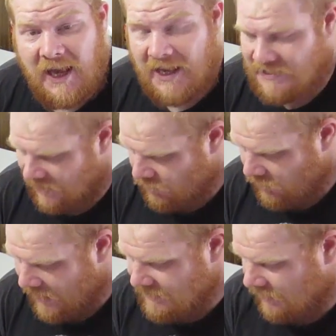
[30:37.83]
is it
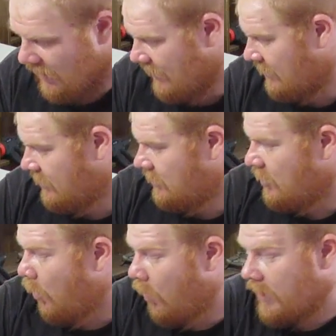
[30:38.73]
creates a lot of
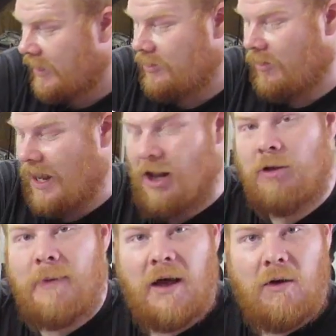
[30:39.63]
torque in your
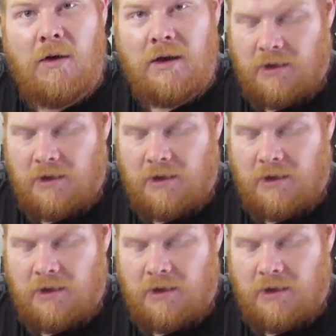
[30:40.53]
elbow